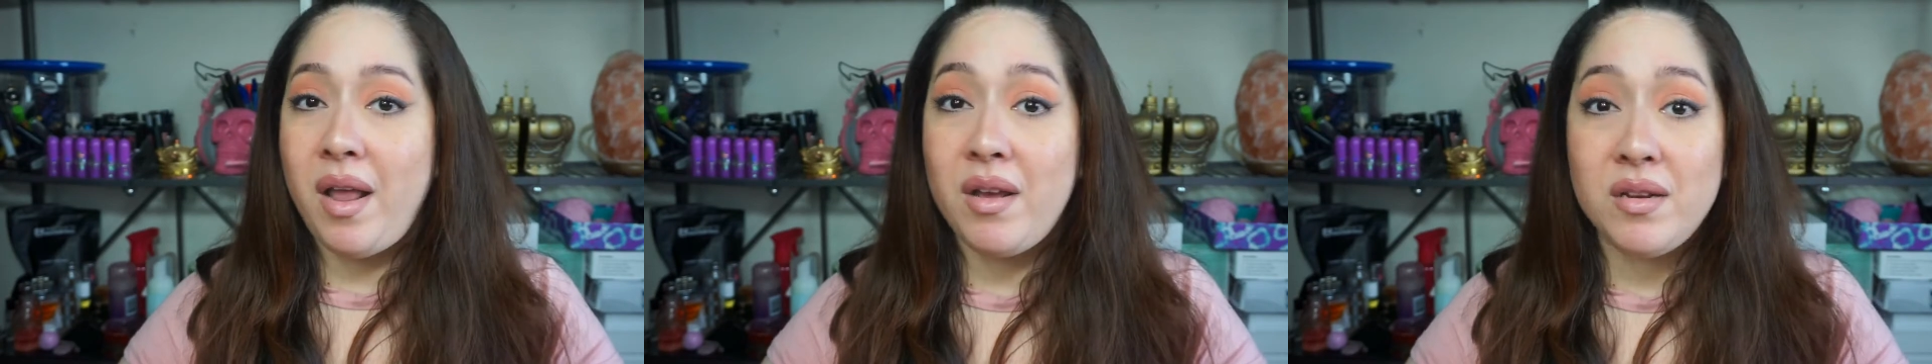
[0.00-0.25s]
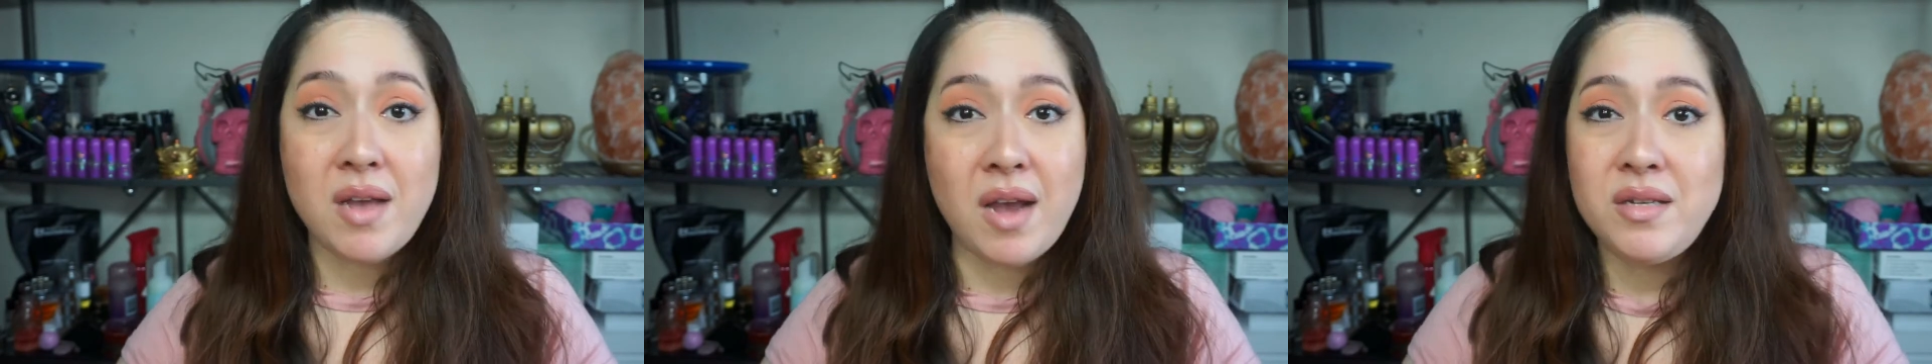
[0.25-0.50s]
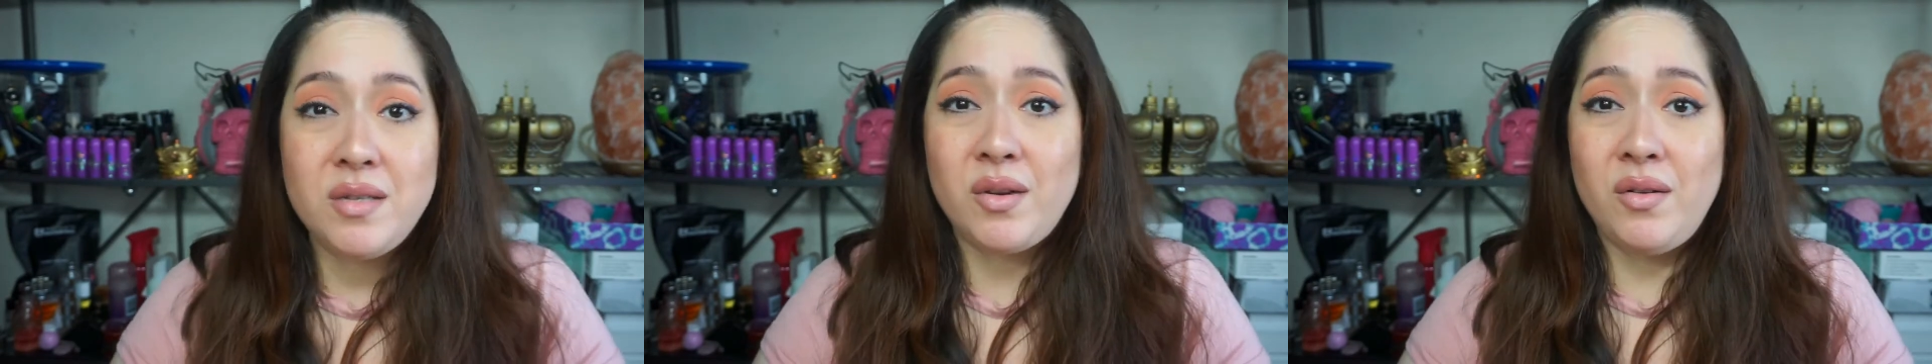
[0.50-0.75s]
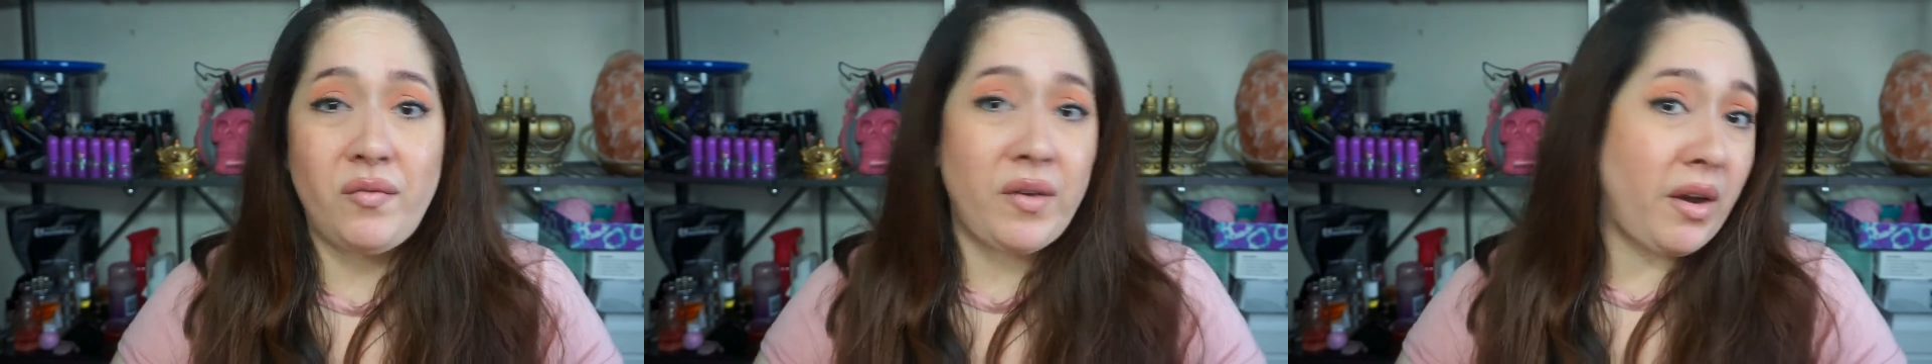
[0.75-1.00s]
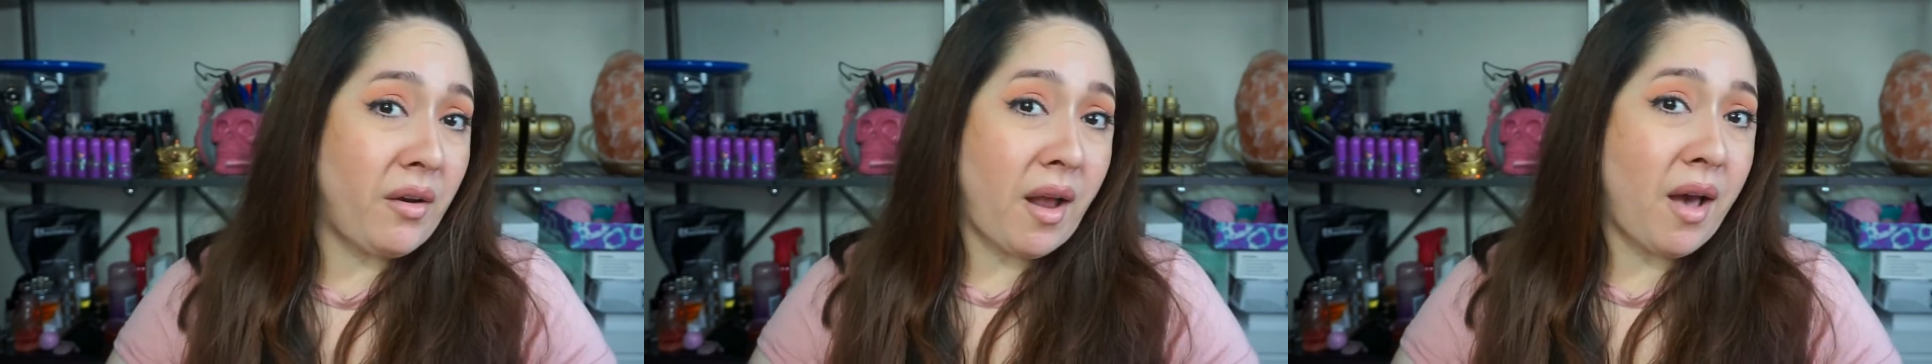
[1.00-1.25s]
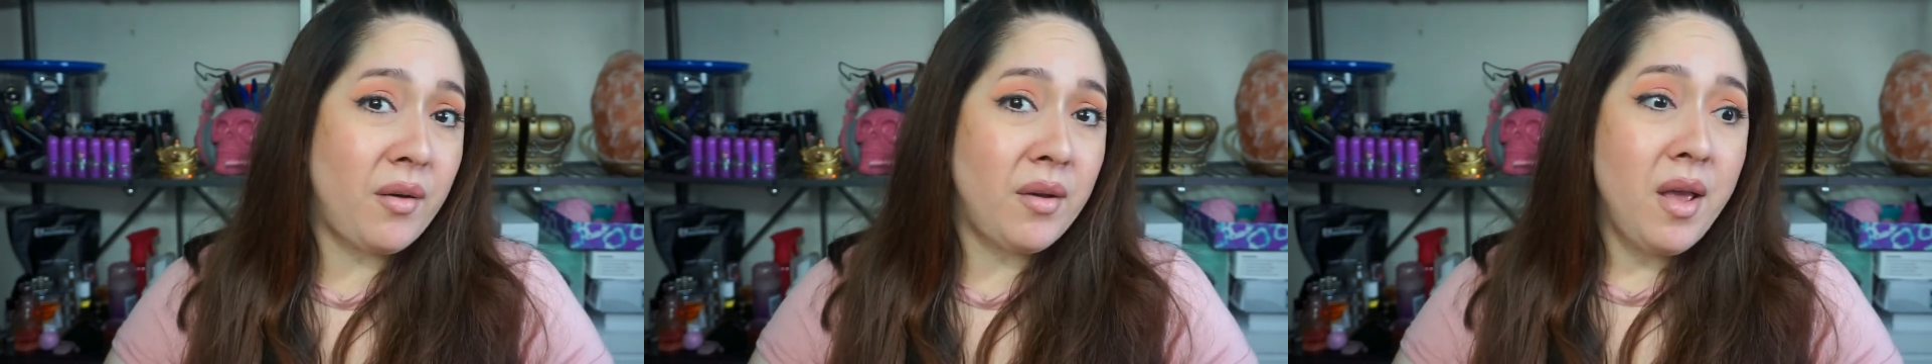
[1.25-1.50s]
and I just couldn't figure it
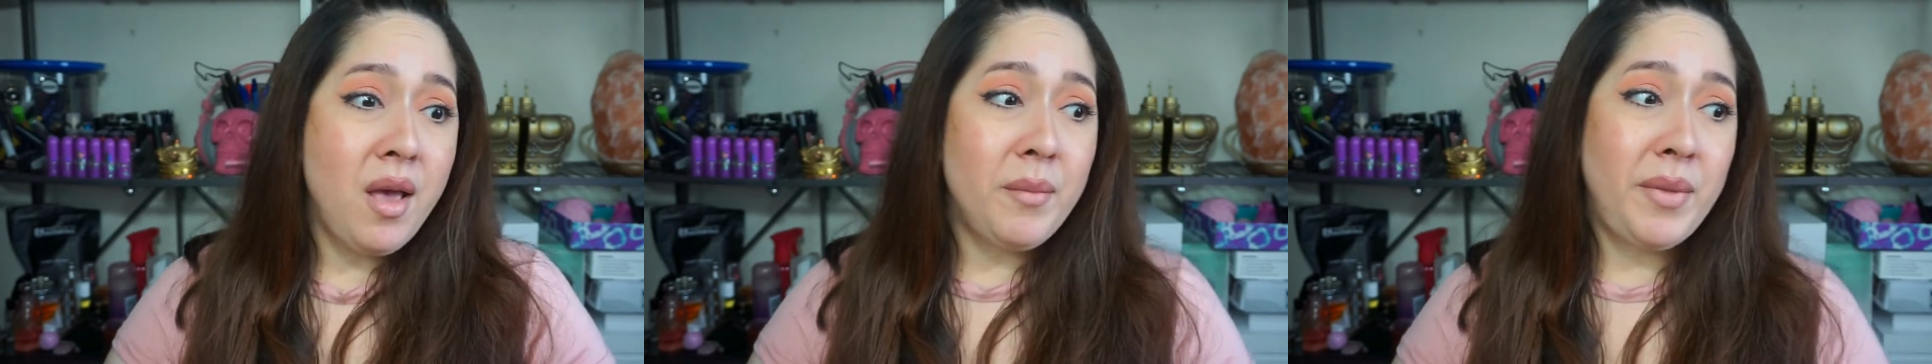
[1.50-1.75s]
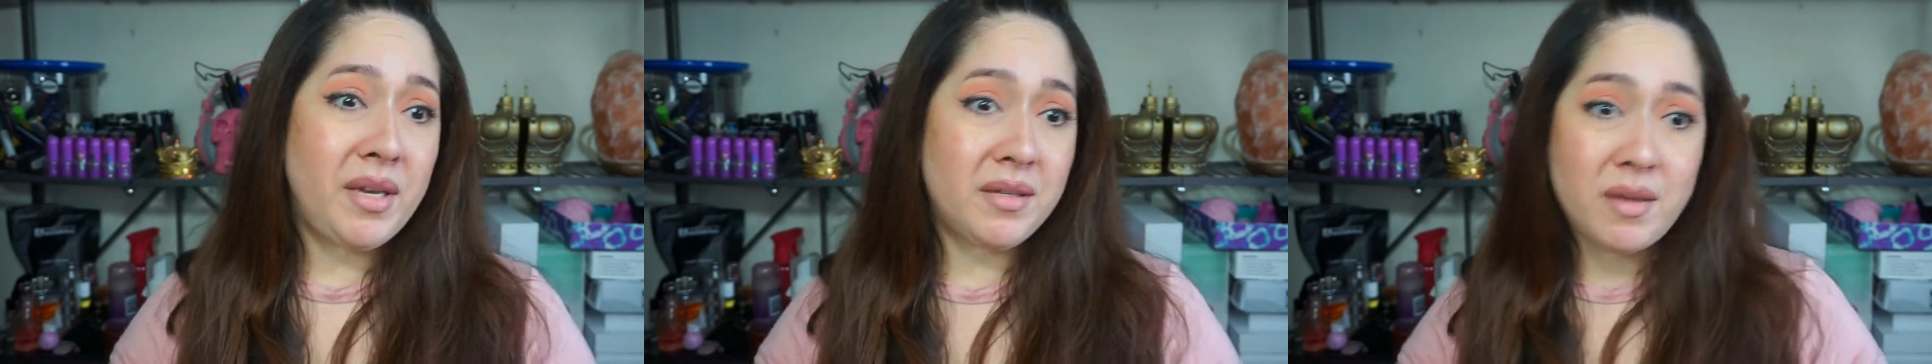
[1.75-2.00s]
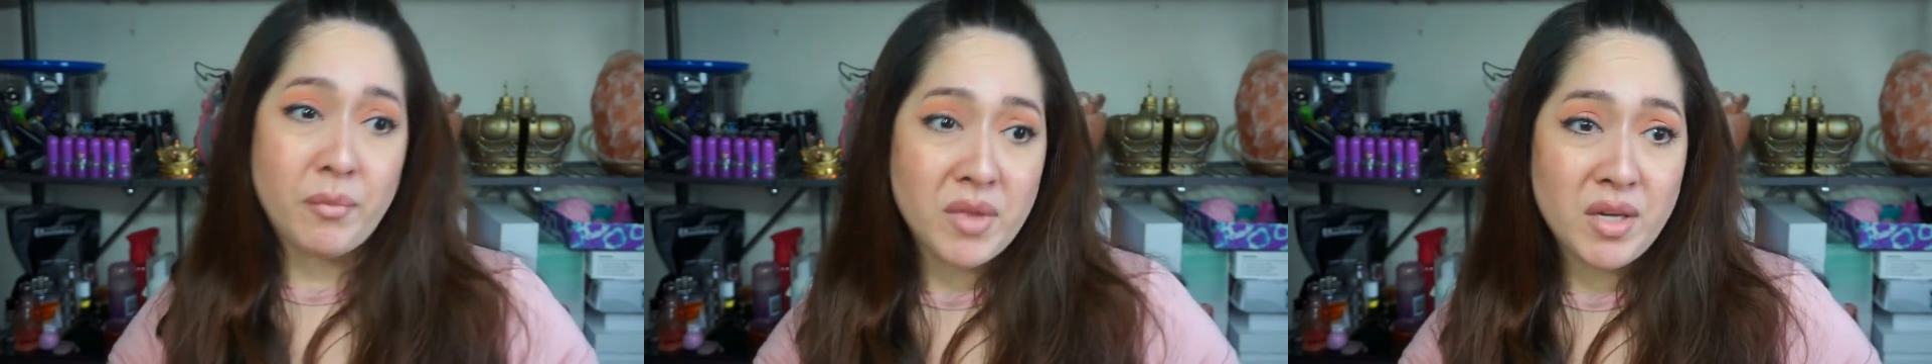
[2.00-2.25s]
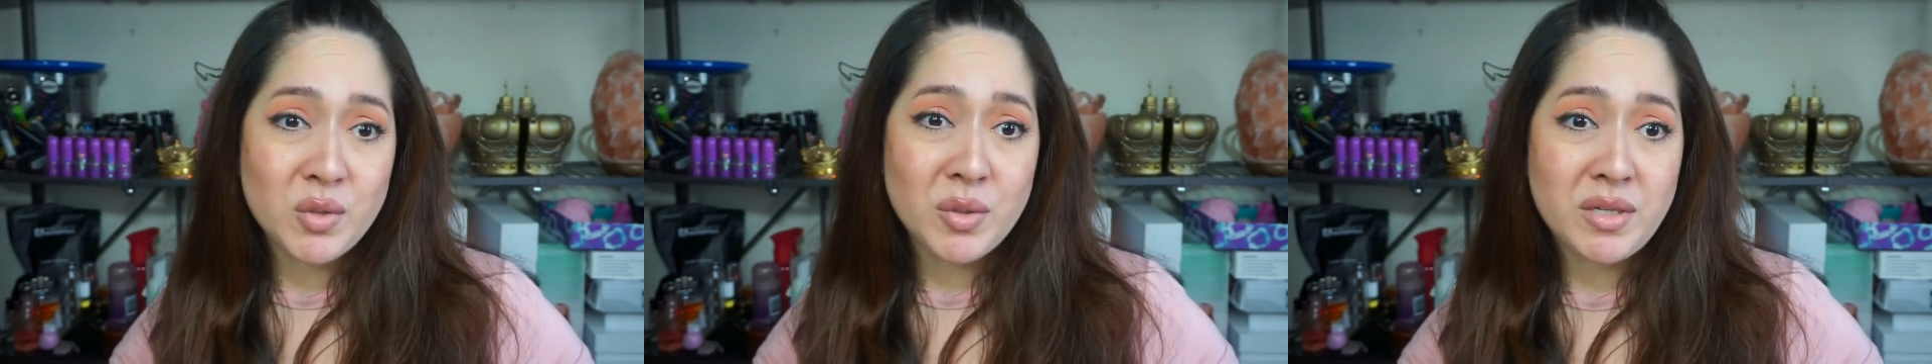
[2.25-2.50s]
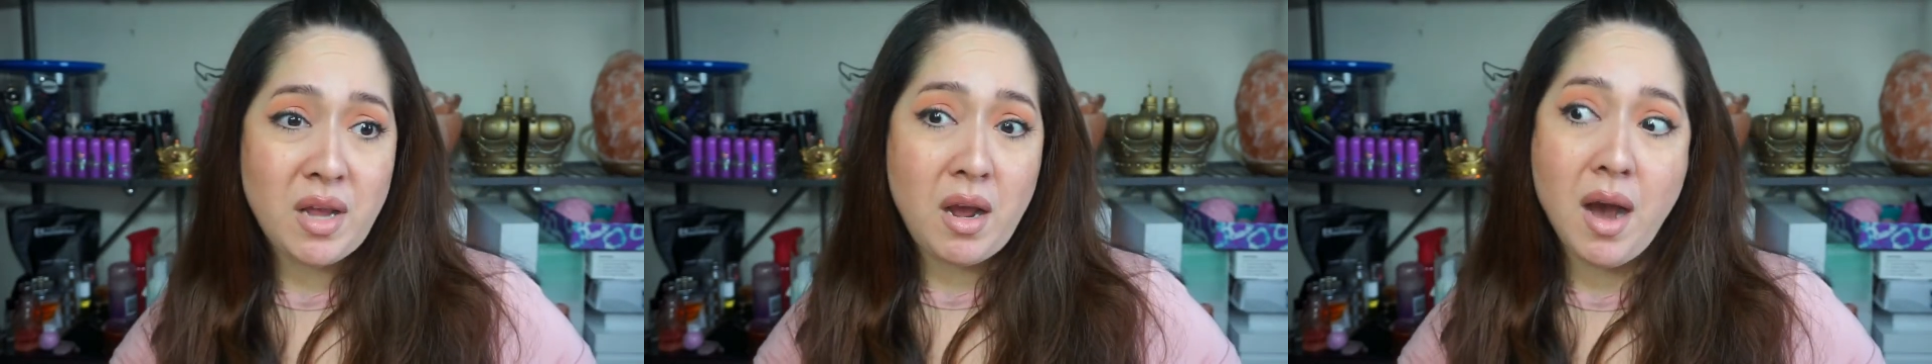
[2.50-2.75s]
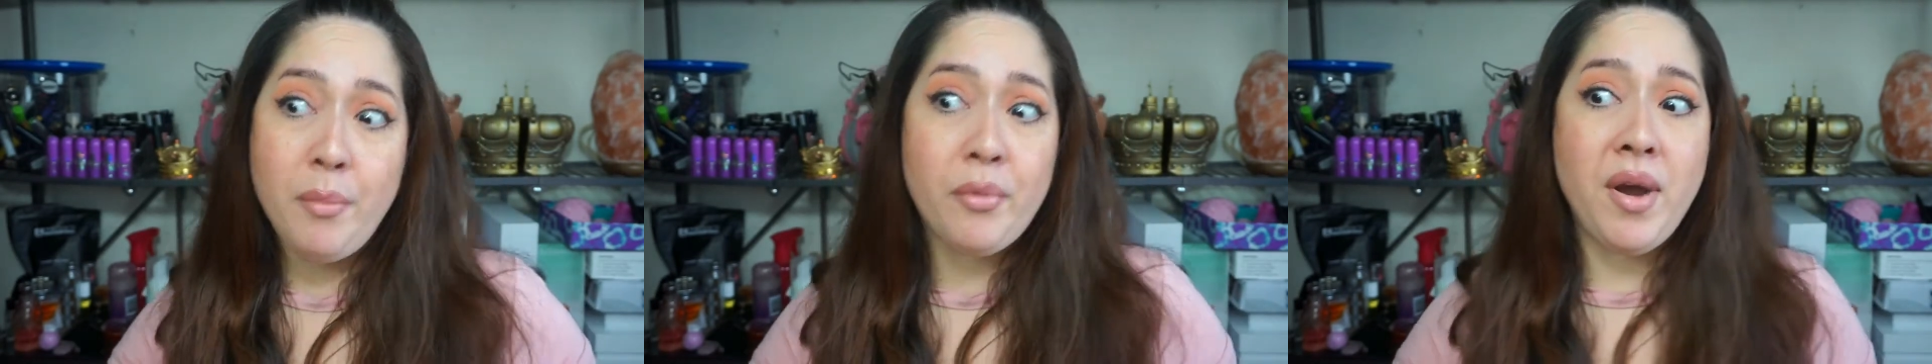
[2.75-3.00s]
out, because some things were saying
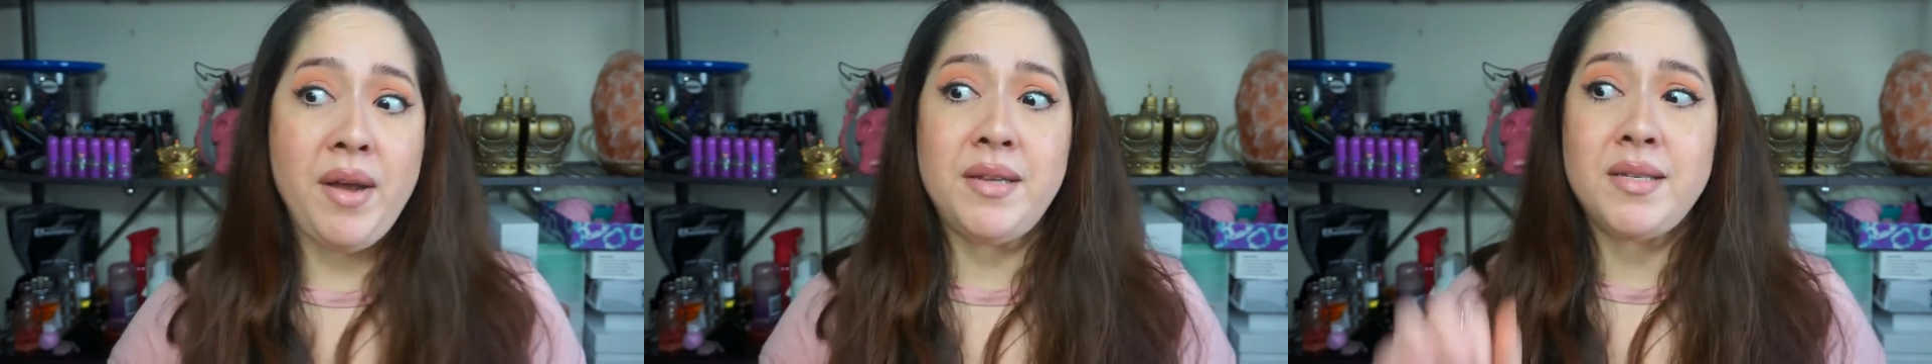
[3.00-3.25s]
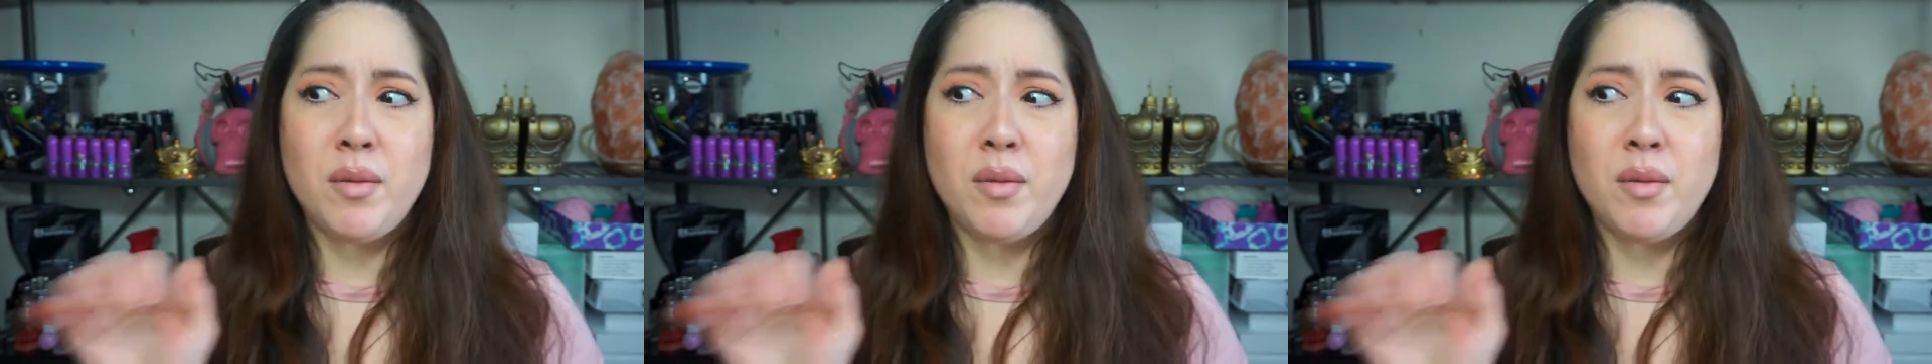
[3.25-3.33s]
copyrighted,